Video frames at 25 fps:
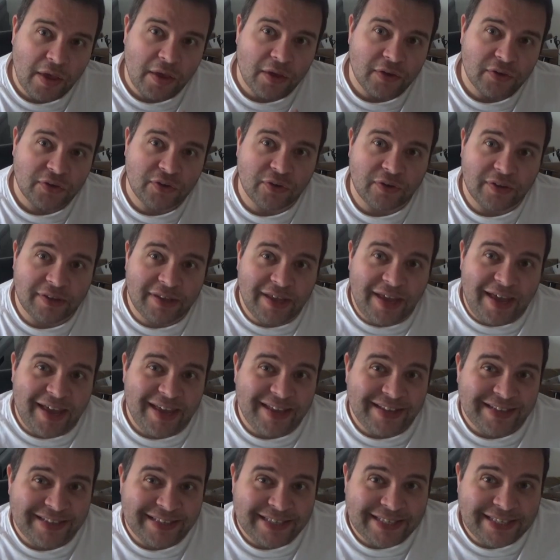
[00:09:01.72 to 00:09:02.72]
So
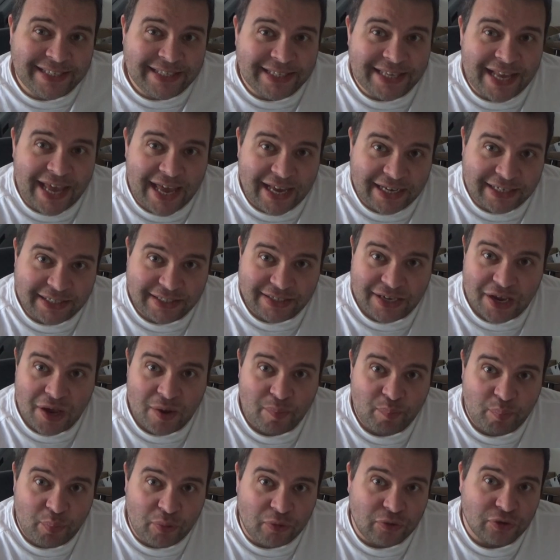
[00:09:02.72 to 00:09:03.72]
that
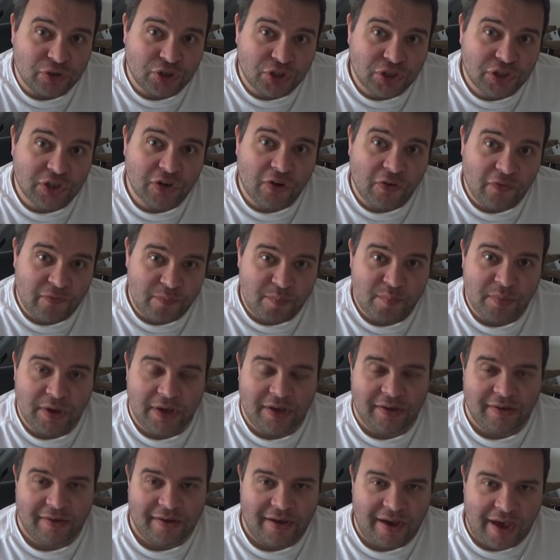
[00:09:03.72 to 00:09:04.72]
example showed
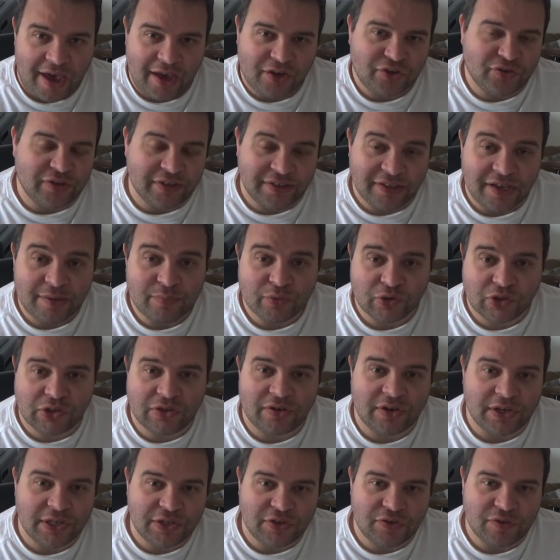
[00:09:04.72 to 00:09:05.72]
me, actually
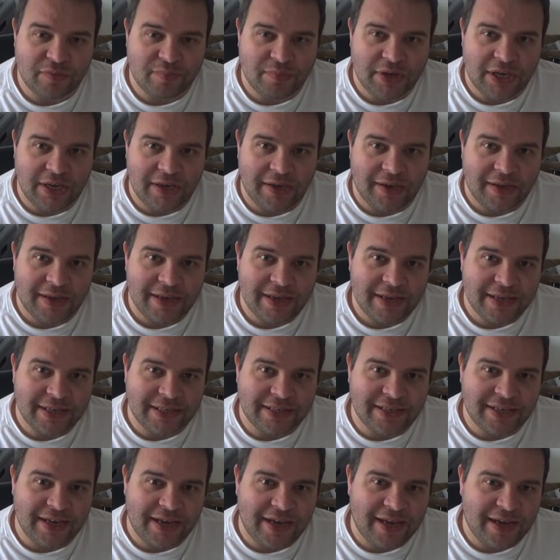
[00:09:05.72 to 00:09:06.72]
demonstrate to me
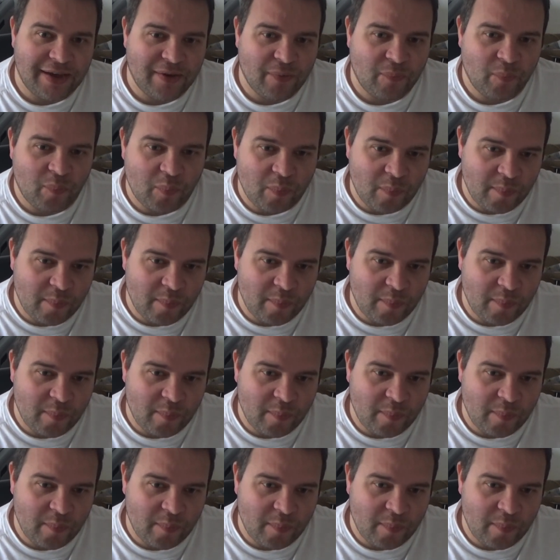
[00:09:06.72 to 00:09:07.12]
that